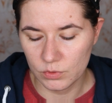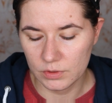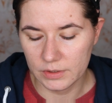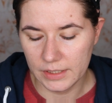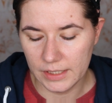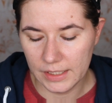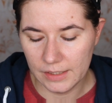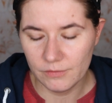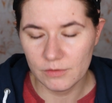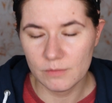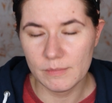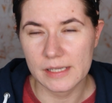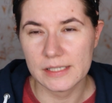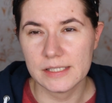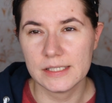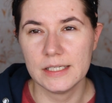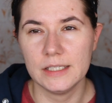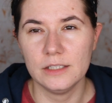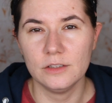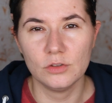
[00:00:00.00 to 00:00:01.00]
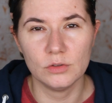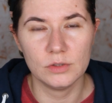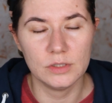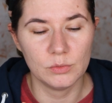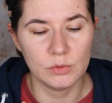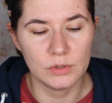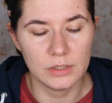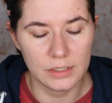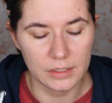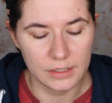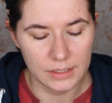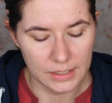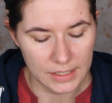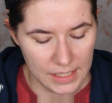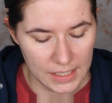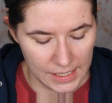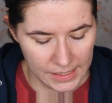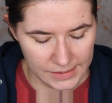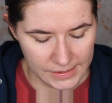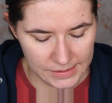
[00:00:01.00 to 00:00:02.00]
will even my skin tone that will look
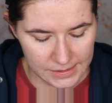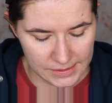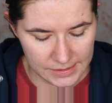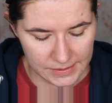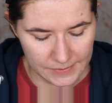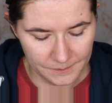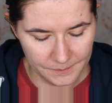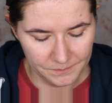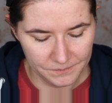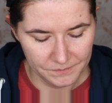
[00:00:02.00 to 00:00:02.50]
nice.